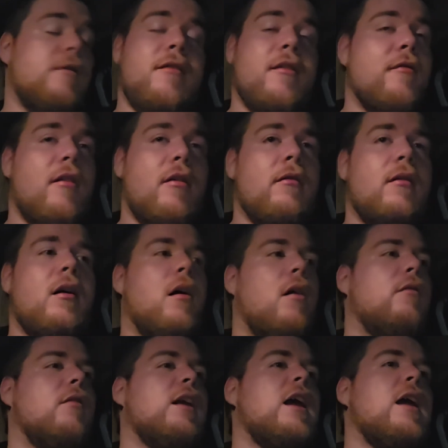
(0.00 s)
Even if I've
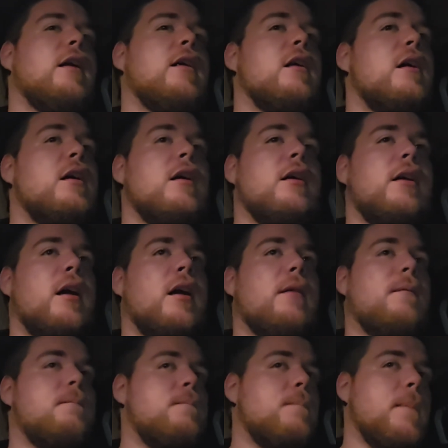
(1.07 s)
already ate, it